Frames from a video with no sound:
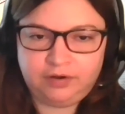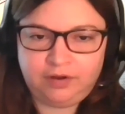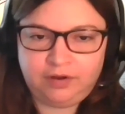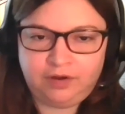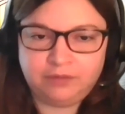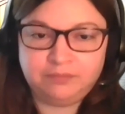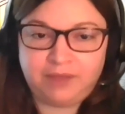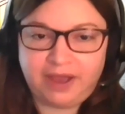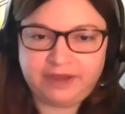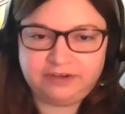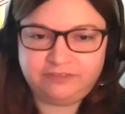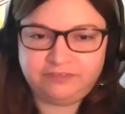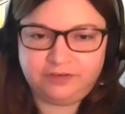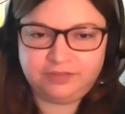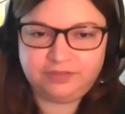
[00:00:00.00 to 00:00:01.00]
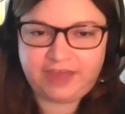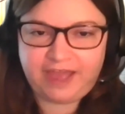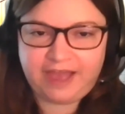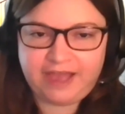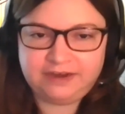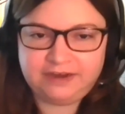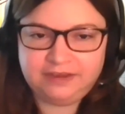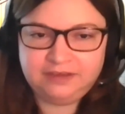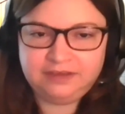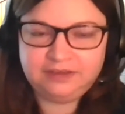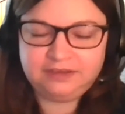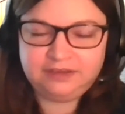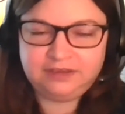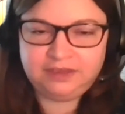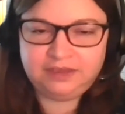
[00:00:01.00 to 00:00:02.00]
mindful that
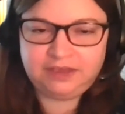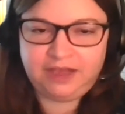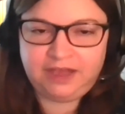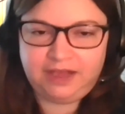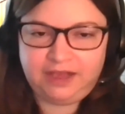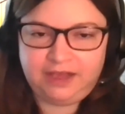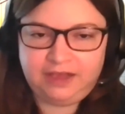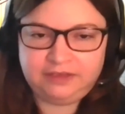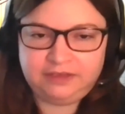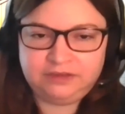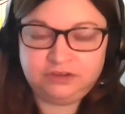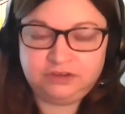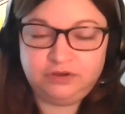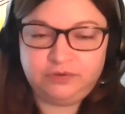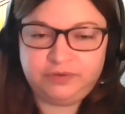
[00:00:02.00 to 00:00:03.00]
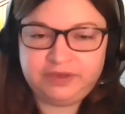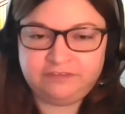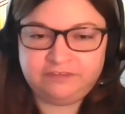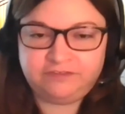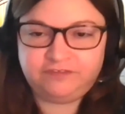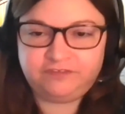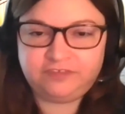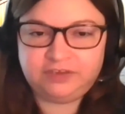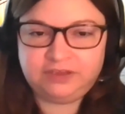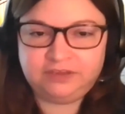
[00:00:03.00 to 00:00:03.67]
if